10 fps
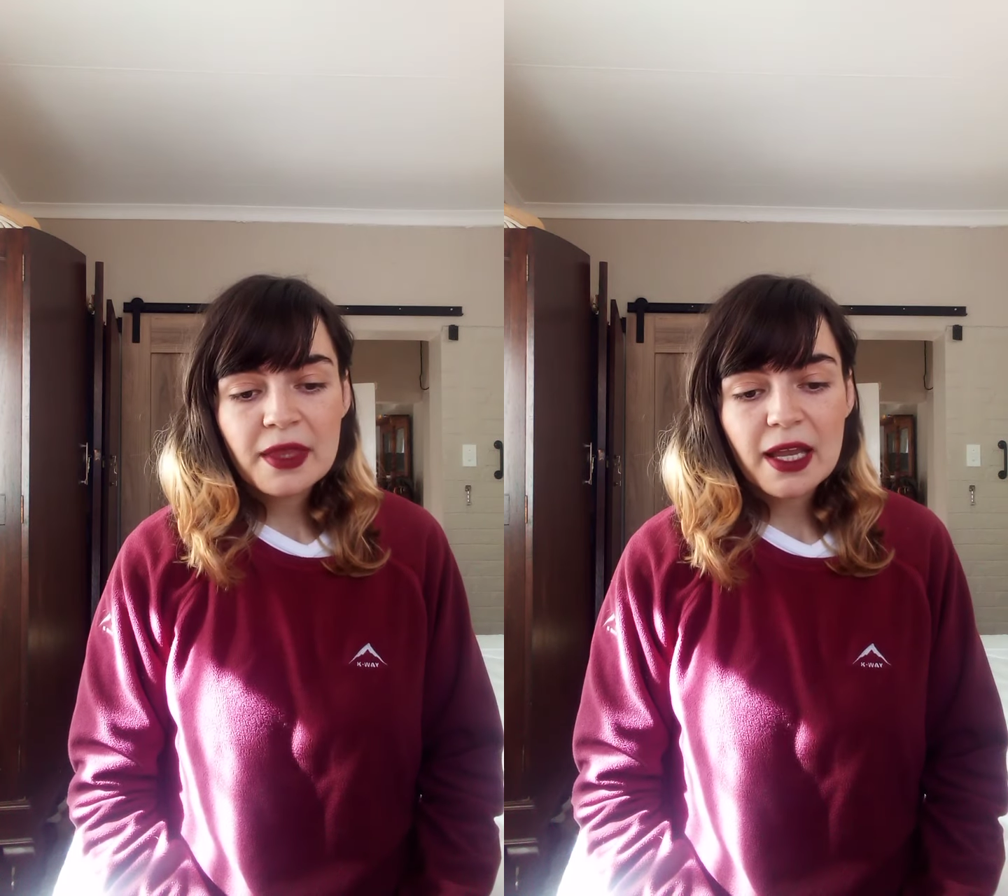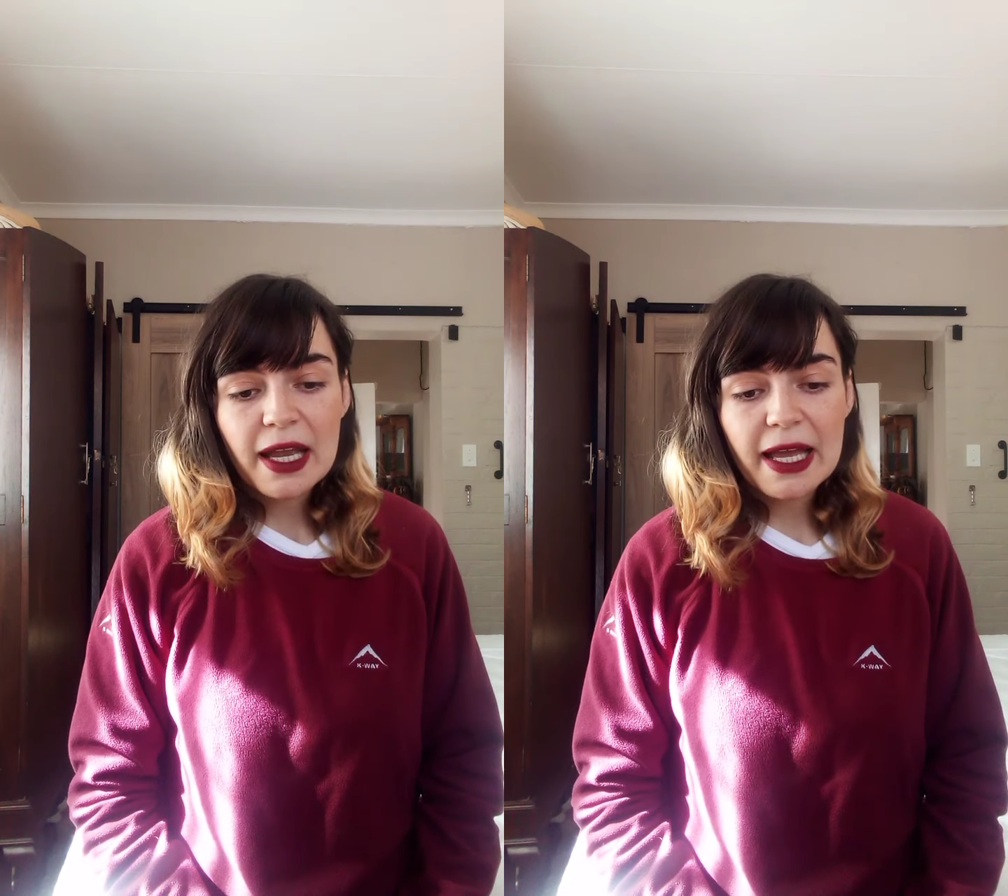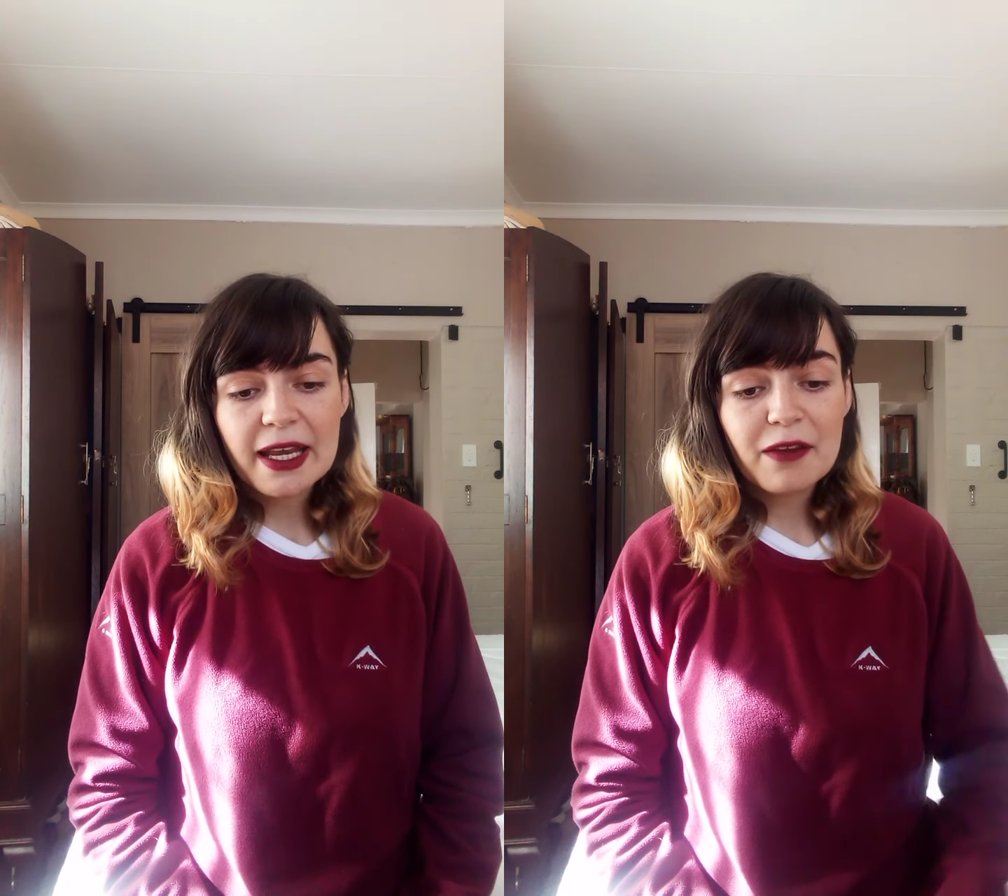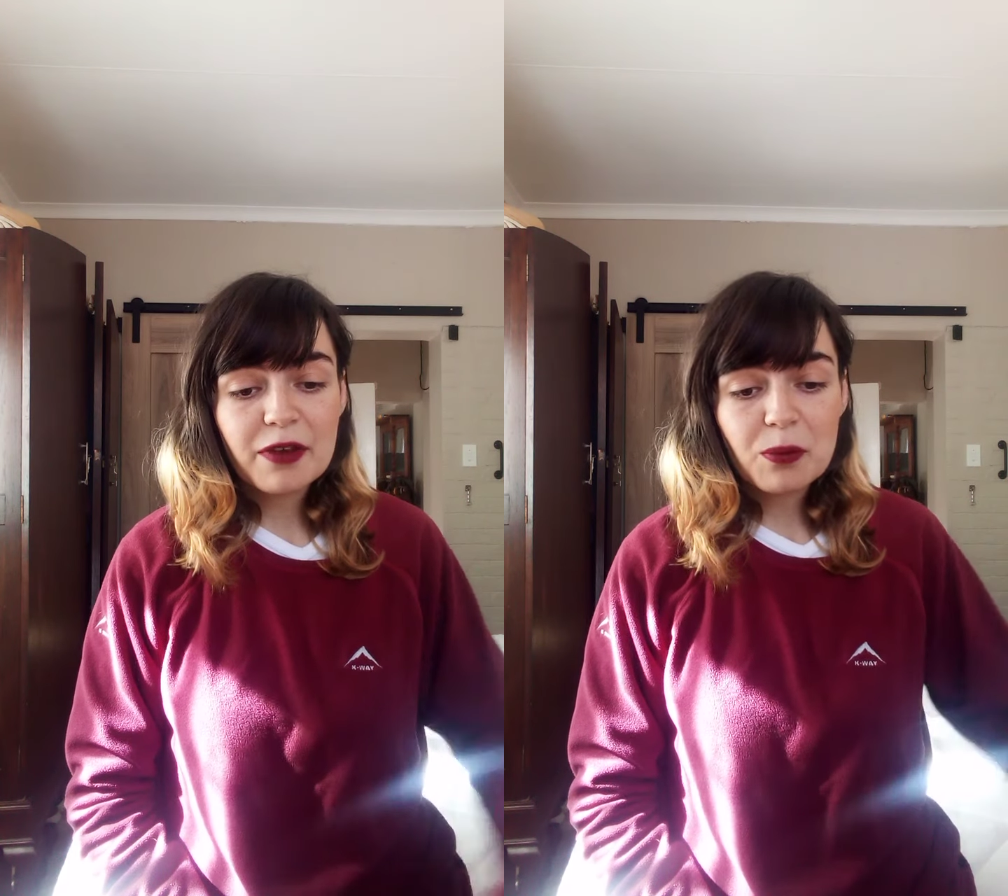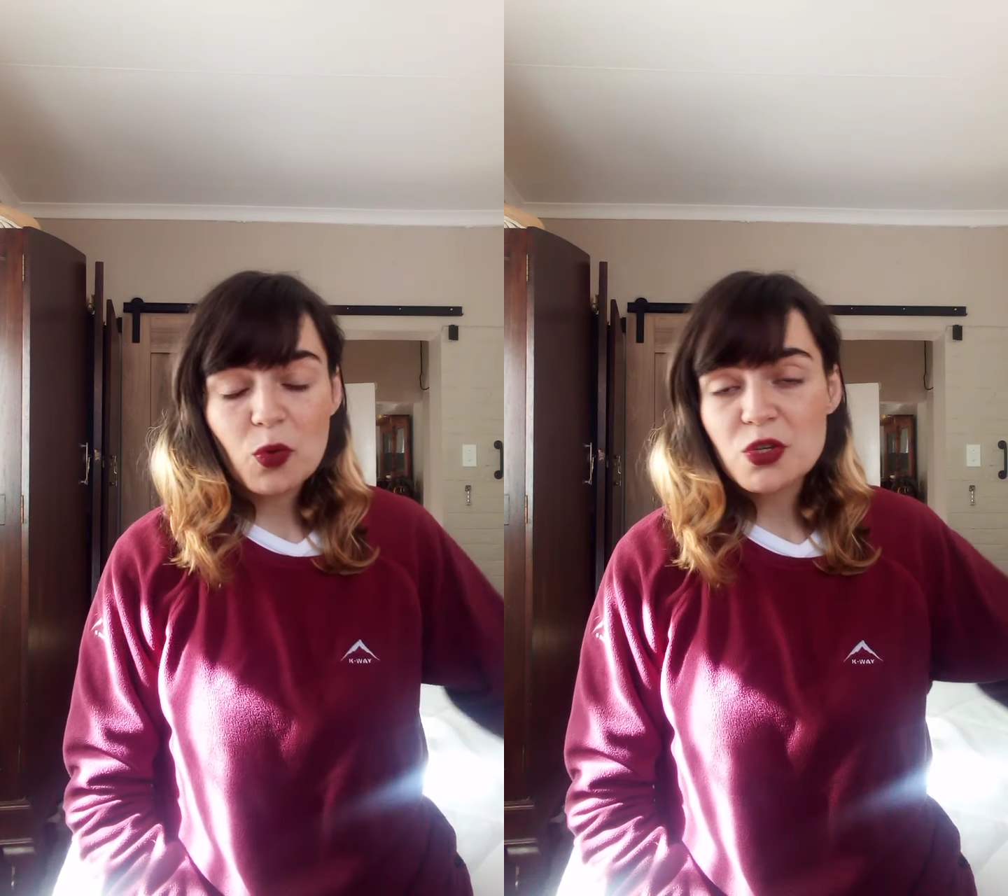And even
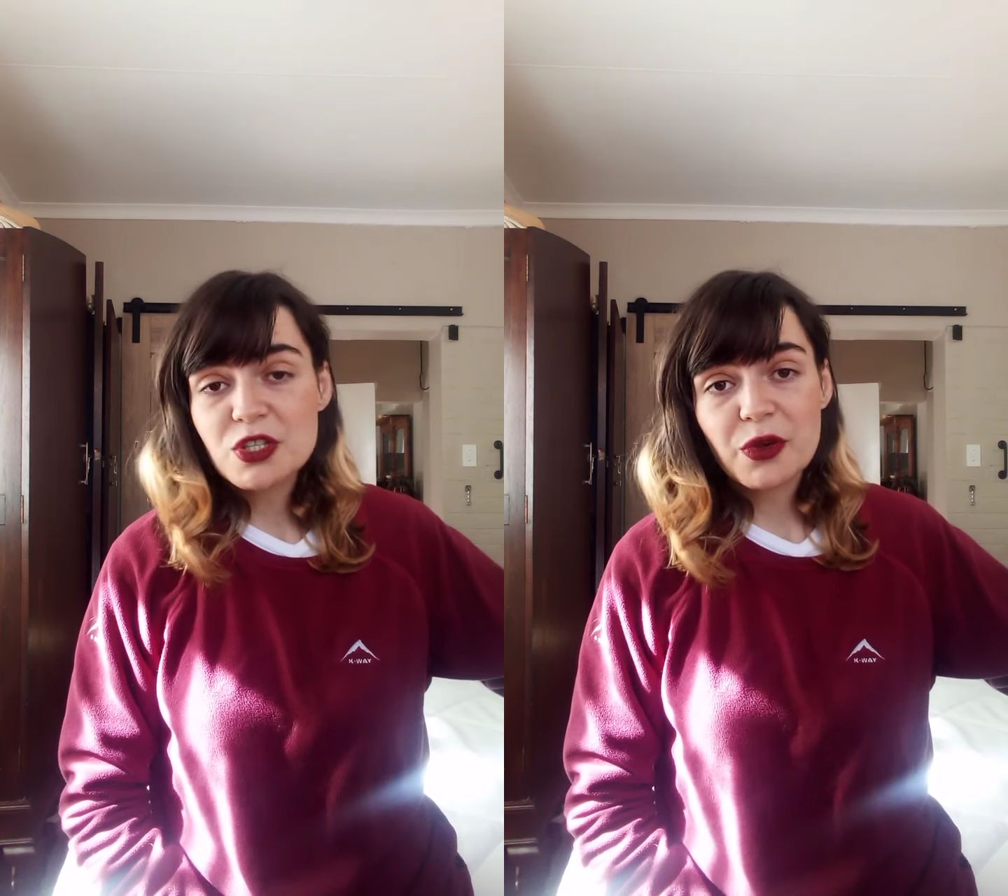more so,